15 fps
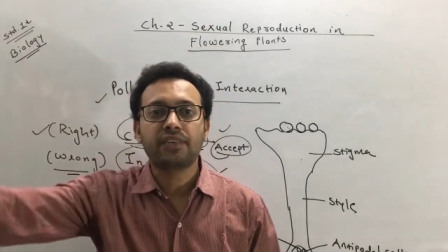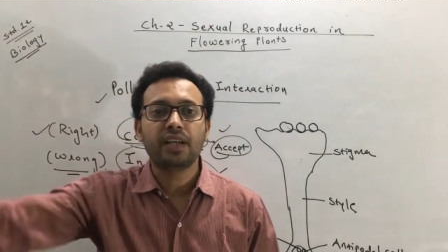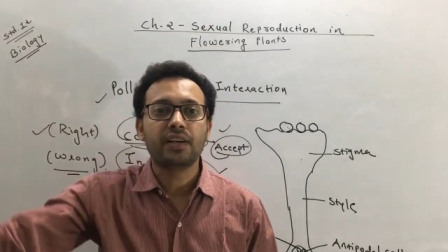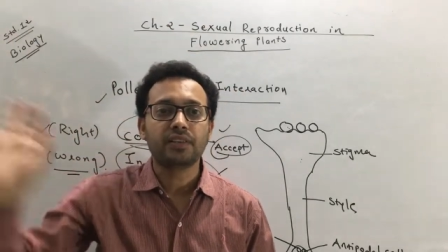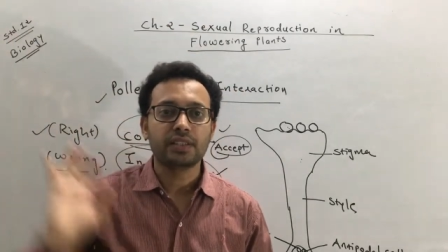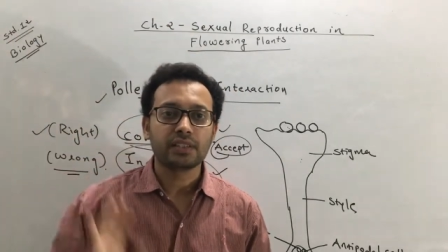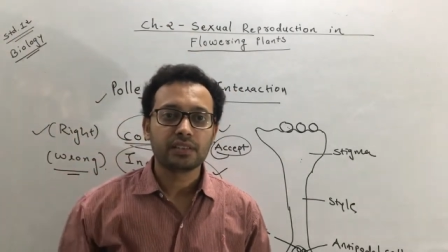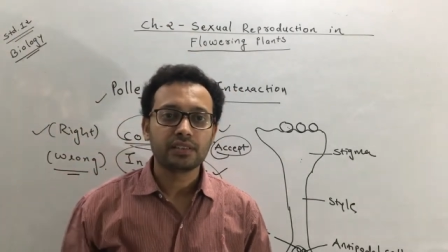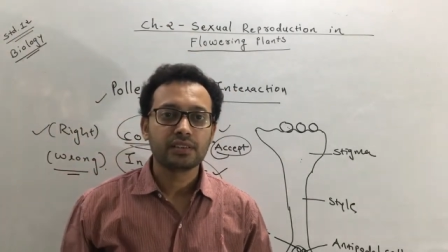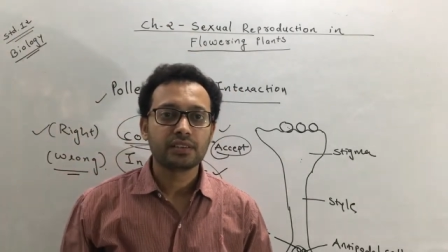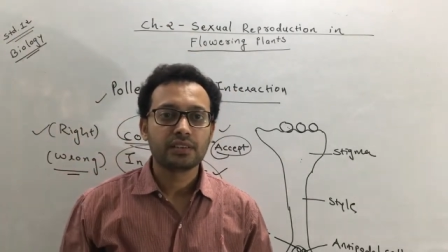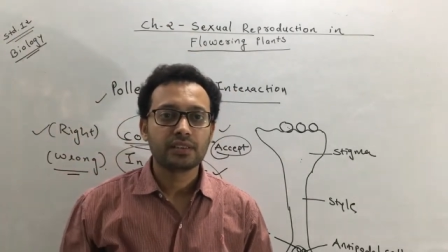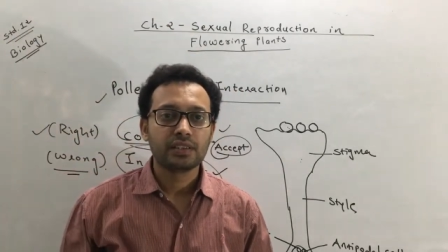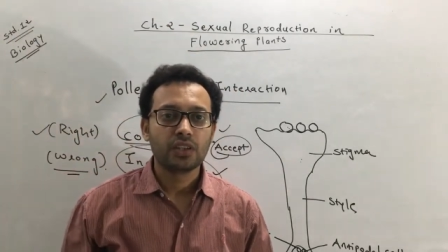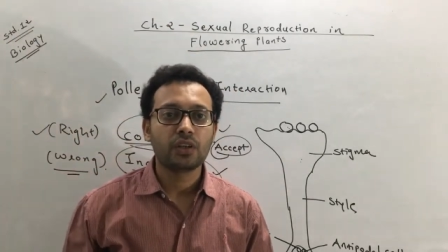flower
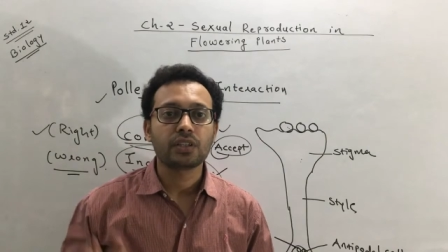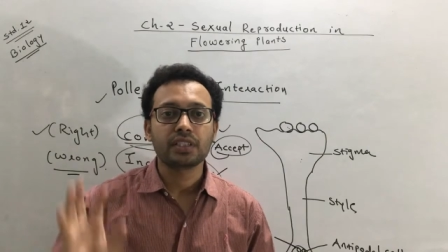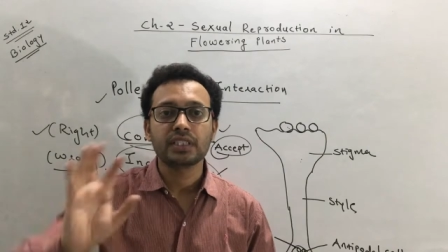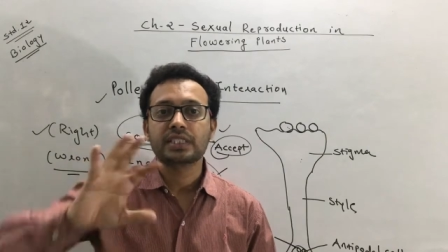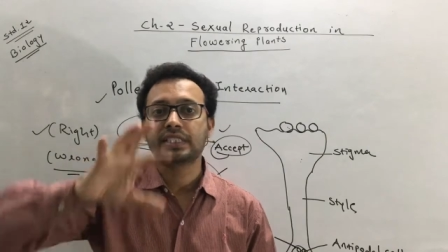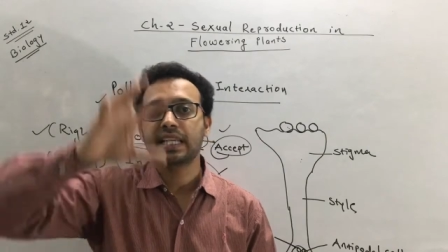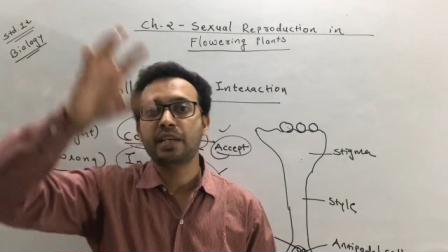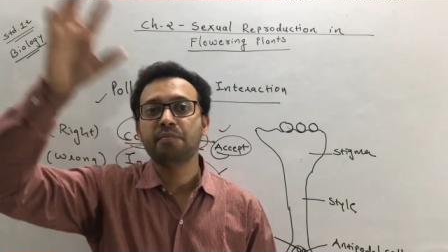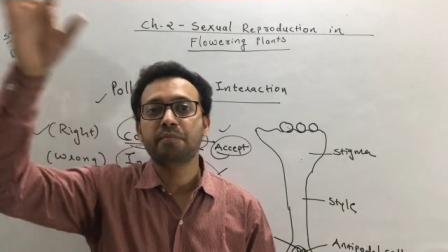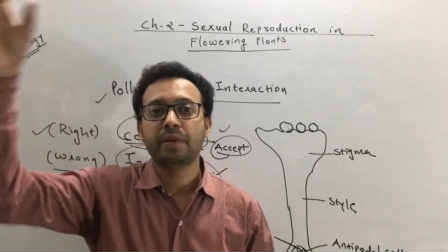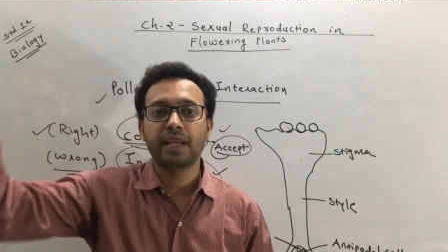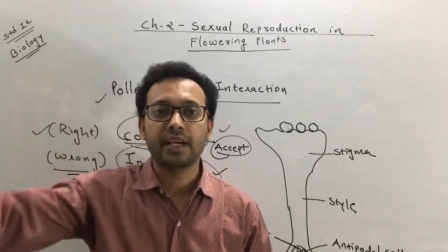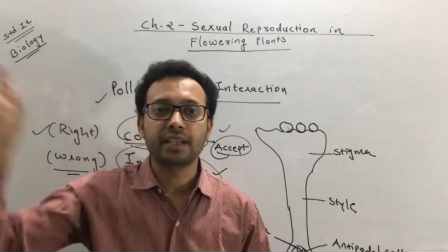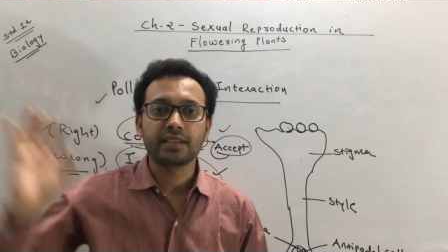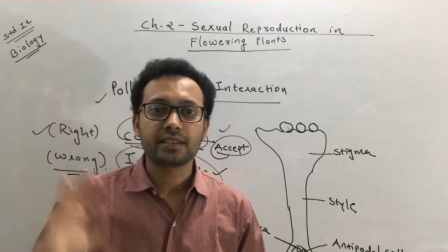or the same
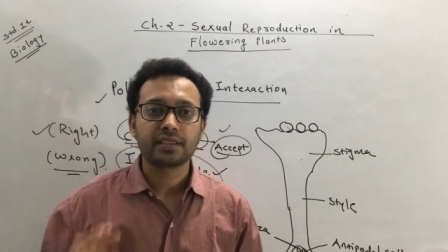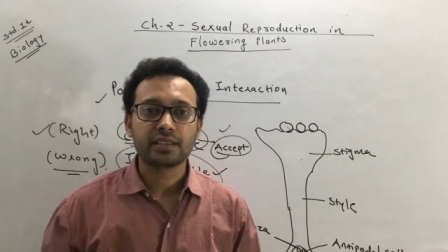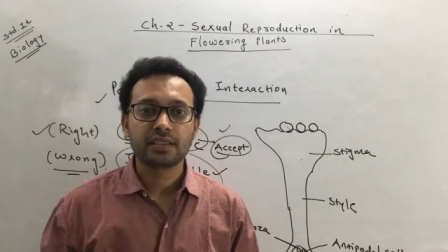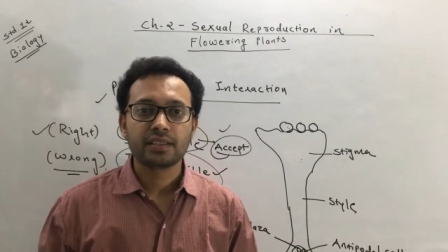plant.